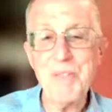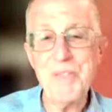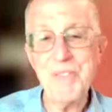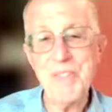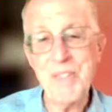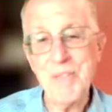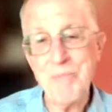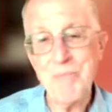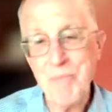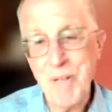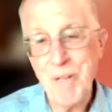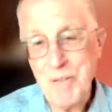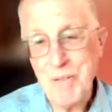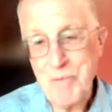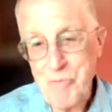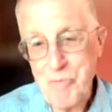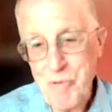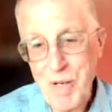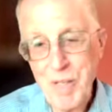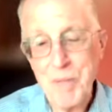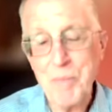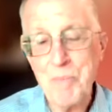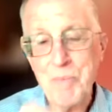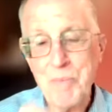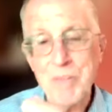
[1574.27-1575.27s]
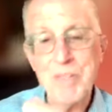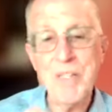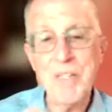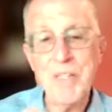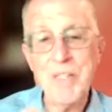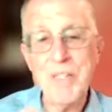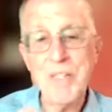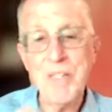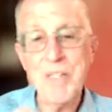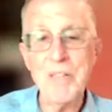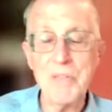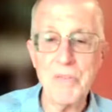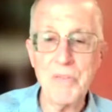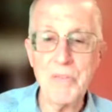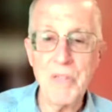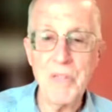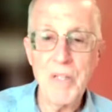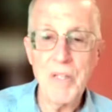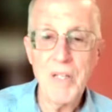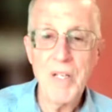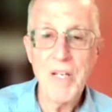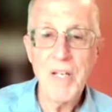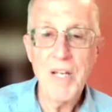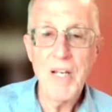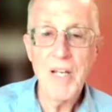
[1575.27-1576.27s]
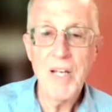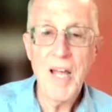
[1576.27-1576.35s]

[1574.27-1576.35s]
They'd make recommendations.